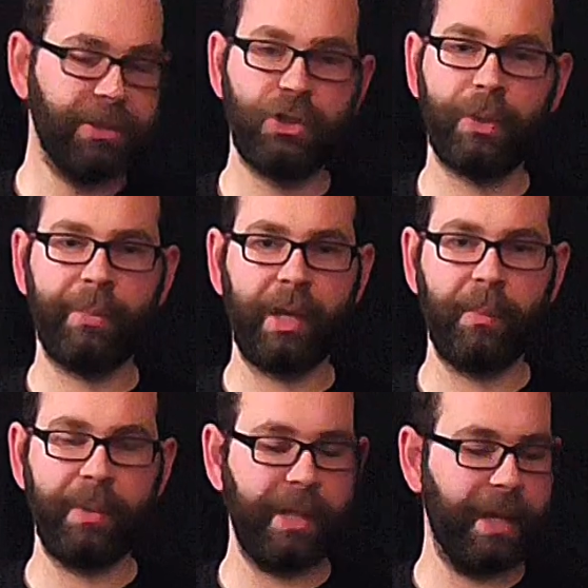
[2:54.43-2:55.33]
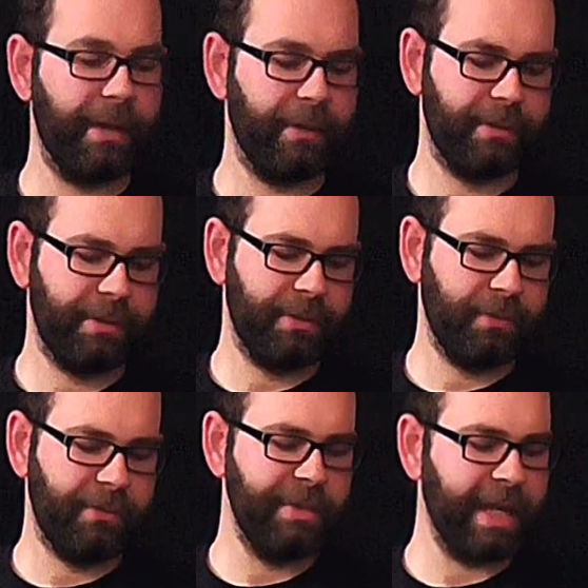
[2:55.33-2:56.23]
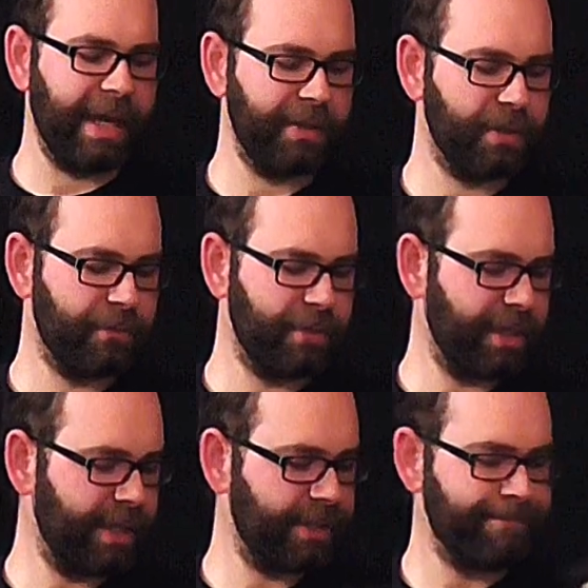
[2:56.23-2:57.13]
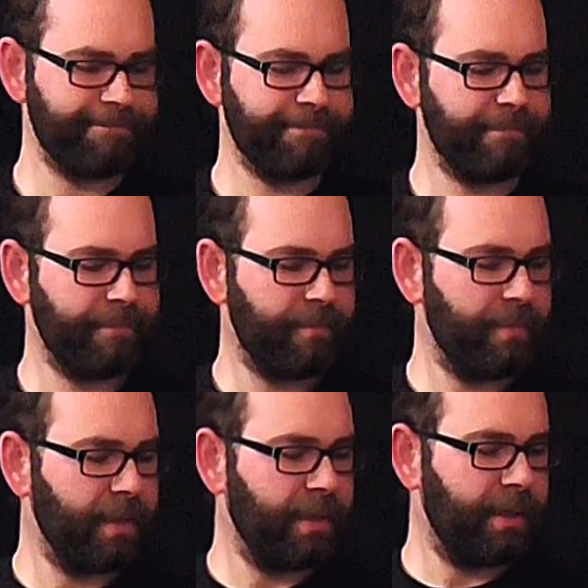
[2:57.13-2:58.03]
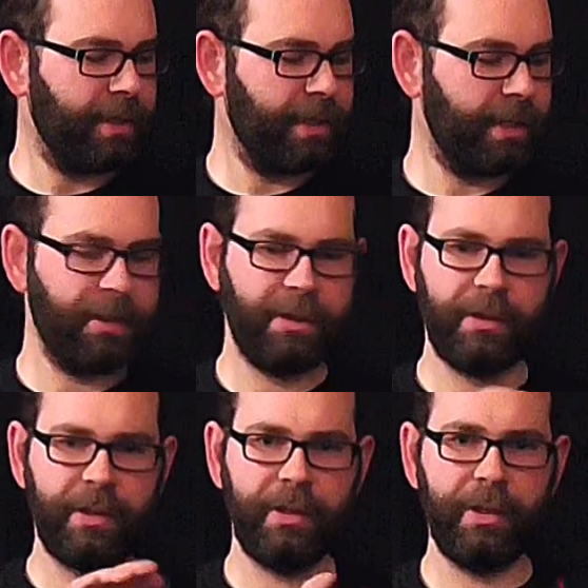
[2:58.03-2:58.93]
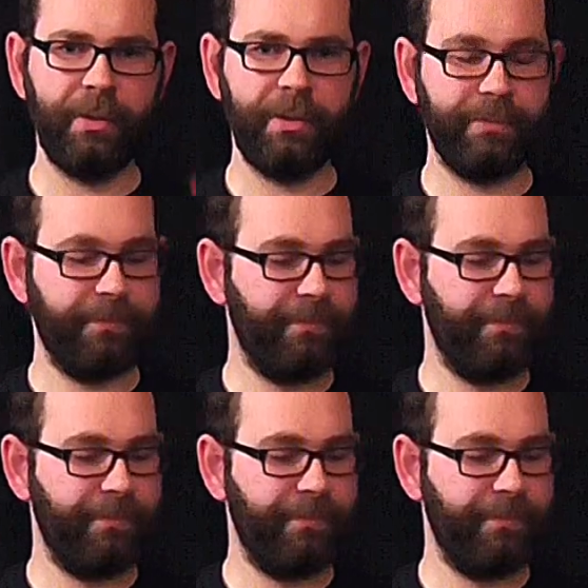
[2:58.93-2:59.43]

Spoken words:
jumping up in the air with his axe over his head. I know